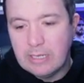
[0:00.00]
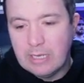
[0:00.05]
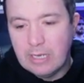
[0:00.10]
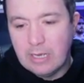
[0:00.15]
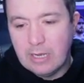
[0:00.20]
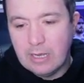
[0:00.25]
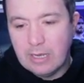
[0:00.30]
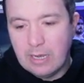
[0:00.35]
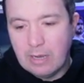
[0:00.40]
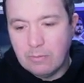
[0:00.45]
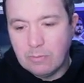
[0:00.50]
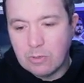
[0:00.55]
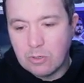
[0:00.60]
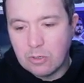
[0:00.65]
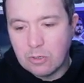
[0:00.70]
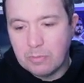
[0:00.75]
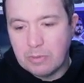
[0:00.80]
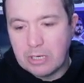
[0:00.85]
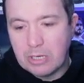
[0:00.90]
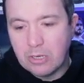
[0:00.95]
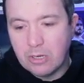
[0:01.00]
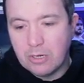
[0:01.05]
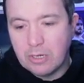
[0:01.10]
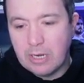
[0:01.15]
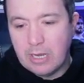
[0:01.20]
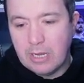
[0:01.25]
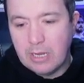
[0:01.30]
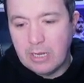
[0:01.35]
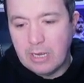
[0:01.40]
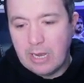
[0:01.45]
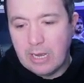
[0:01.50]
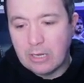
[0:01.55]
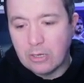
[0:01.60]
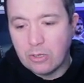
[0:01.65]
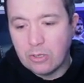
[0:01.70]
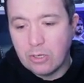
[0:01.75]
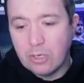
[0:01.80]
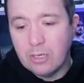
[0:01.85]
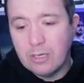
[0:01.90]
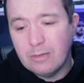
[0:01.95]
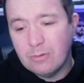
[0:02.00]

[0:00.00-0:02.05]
Uh, and we're going to bring on uh, and uh,